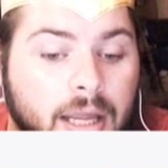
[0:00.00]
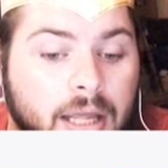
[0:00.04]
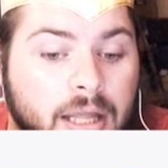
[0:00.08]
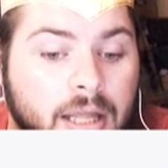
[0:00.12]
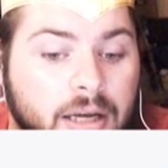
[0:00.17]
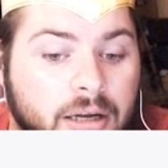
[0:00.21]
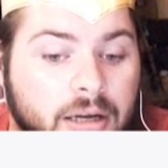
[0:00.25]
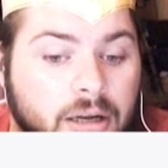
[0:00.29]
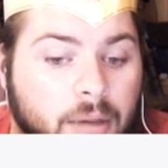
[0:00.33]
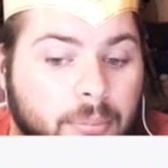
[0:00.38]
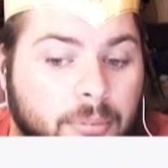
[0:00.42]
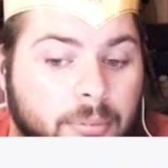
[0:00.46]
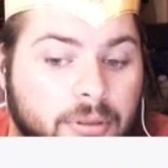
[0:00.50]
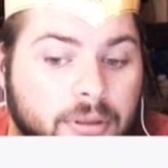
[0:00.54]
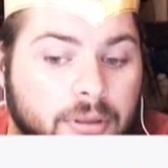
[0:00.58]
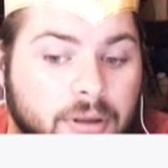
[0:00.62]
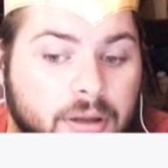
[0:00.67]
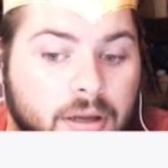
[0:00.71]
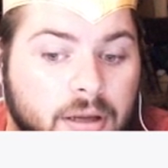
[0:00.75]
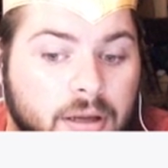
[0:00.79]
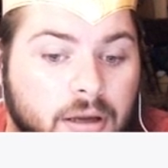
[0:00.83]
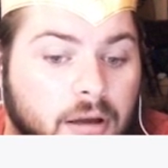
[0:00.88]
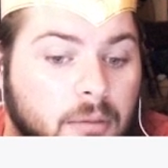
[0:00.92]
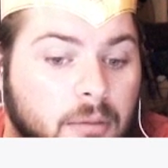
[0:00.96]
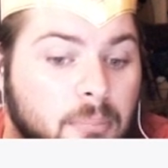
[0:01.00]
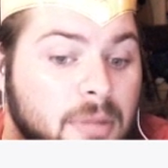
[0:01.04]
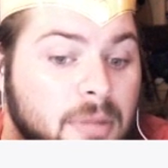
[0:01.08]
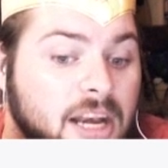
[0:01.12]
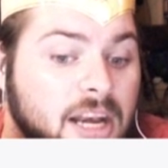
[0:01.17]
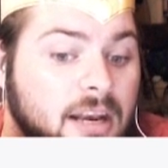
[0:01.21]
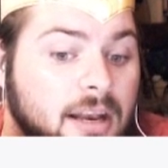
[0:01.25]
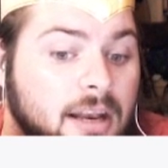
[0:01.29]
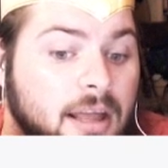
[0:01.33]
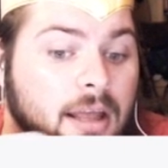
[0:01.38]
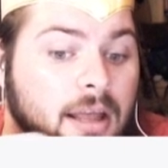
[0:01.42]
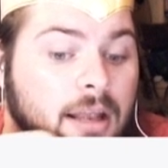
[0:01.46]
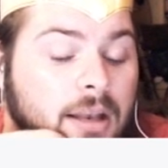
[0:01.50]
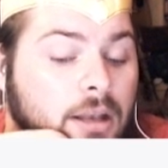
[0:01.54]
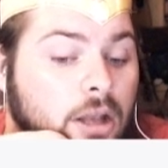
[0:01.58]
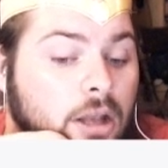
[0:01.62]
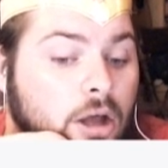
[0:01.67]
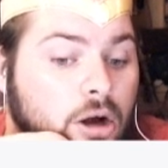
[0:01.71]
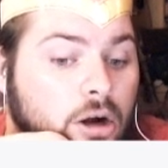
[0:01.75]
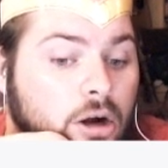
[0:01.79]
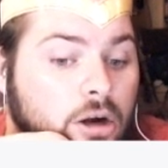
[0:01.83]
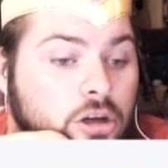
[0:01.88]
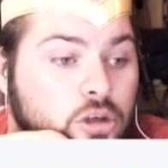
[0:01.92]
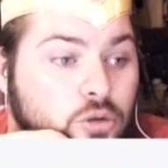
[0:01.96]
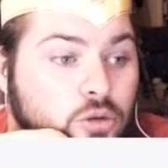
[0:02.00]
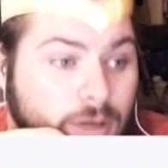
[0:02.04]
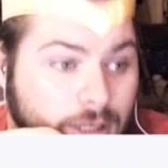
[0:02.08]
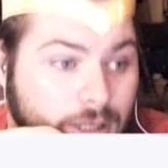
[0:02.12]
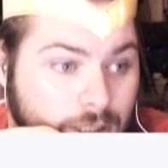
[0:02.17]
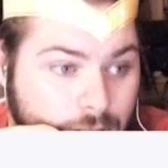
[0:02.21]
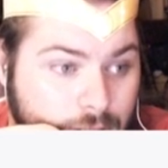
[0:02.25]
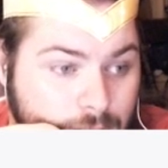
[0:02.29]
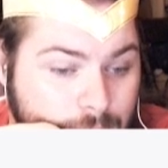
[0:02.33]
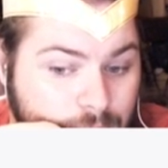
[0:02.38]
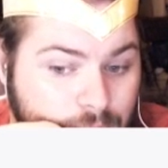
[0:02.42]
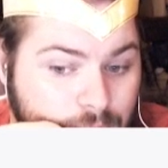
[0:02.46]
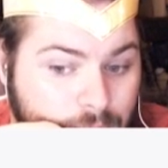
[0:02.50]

hitting up the minute-long trailer.